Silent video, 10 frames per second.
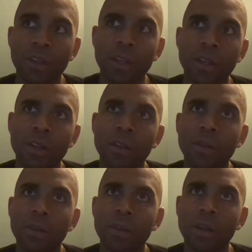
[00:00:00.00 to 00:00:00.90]

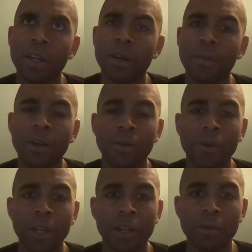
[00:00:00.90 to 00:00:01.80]
And my uncle
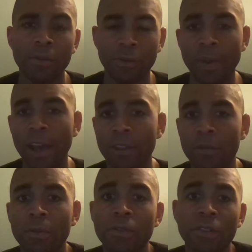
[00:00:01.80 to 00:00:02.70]
Aaron, before he passed
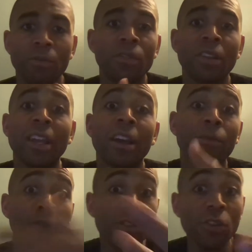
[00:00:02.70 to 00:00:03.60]
away, was in the Air
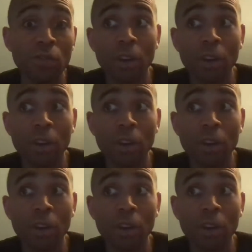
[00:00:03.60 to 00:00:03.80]
Force, too.